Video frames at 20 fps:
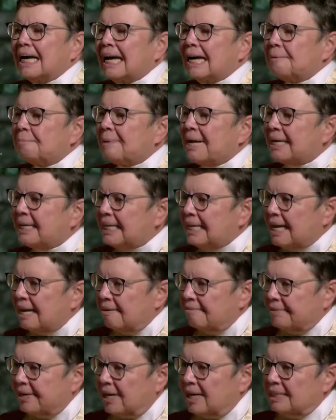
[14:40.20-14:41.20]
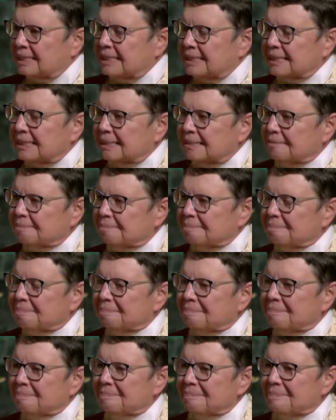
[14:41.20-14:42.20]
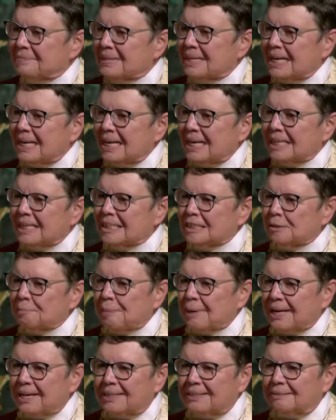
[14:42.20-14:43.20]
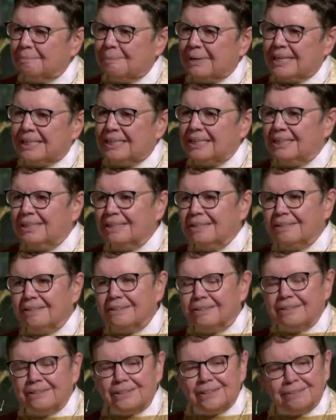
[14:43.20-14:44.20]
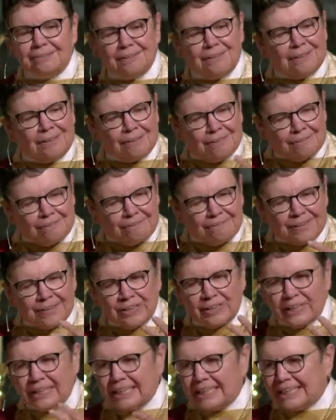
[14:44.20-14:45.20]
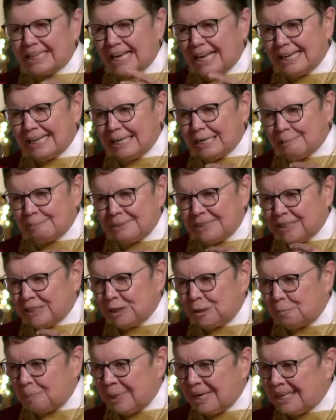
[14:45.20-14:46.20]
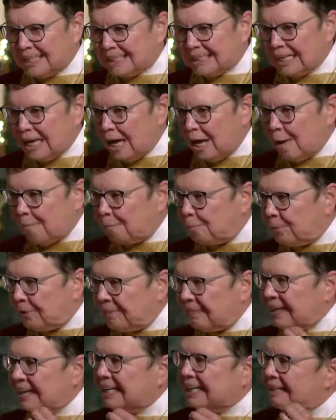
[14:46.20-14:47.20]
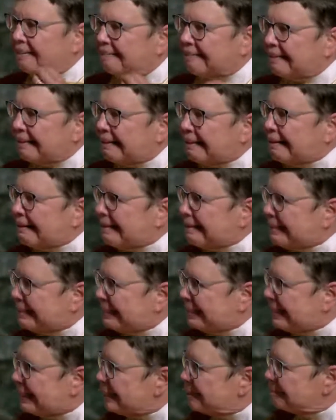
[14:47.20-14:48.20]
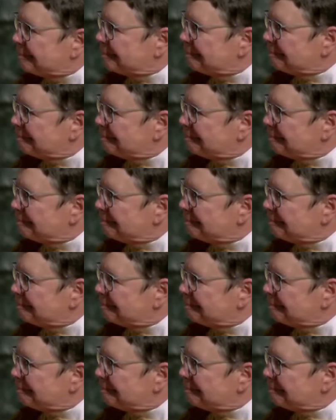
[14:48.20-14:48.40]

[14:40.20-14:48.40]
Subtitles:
And many of us spend many years filling that empty space up with anything handy.